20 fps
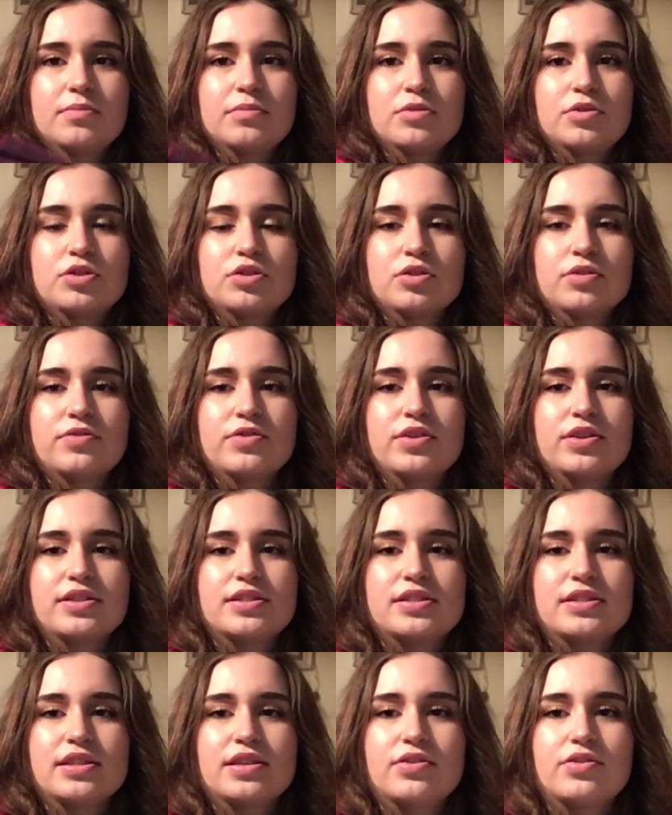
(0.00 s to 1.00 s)
not sure if you can
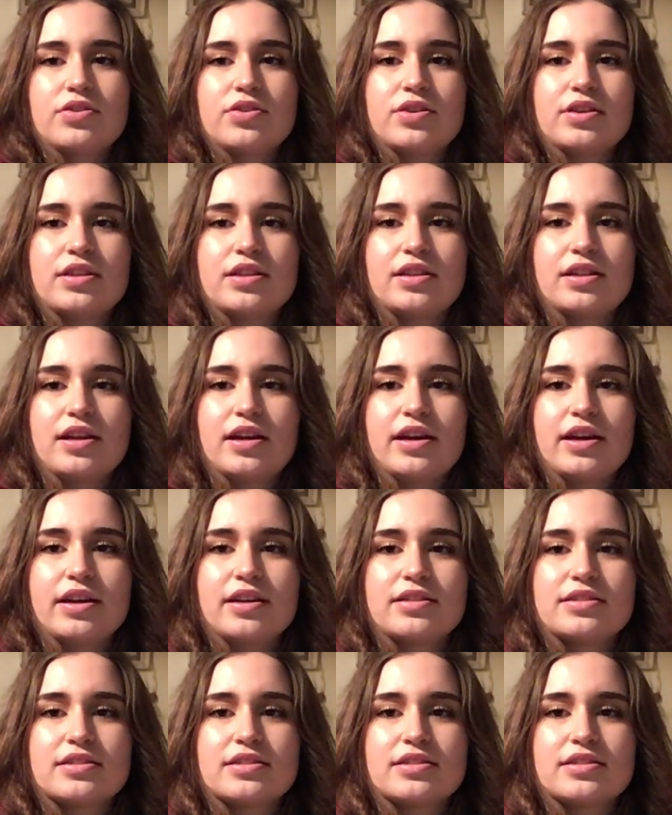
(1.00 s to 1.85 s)
see, I'm not in the light.